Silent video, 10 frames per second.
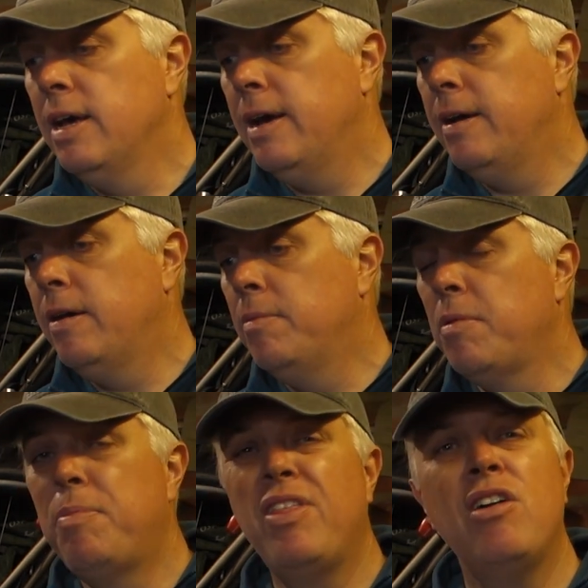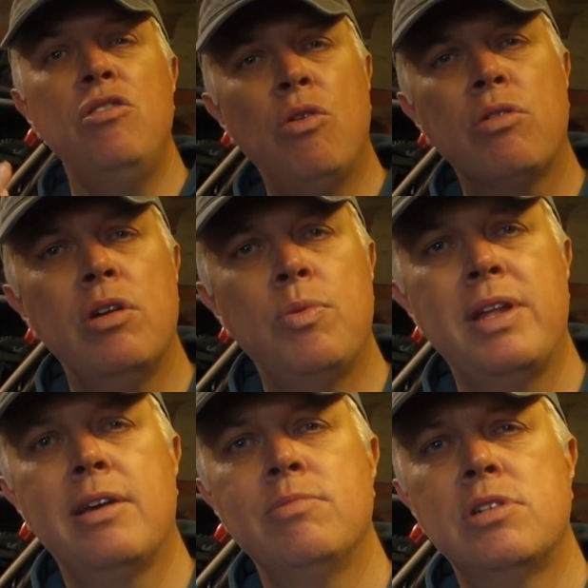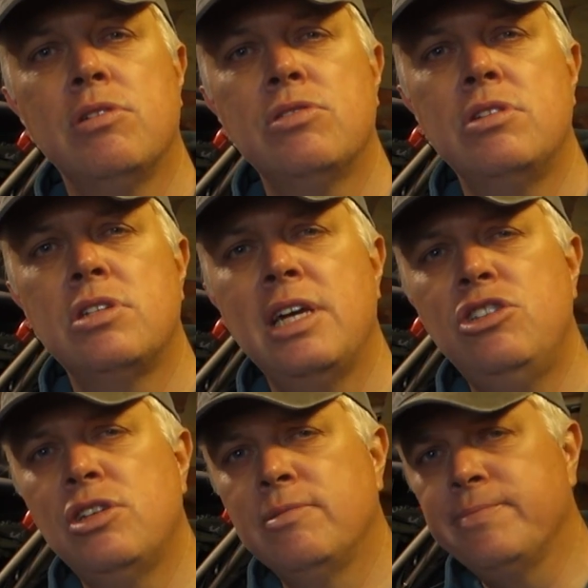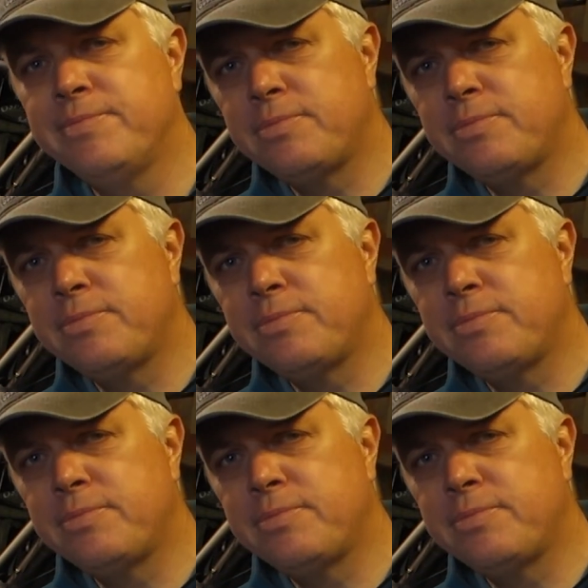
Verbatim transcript: um, but they're not good when it comes to condensation.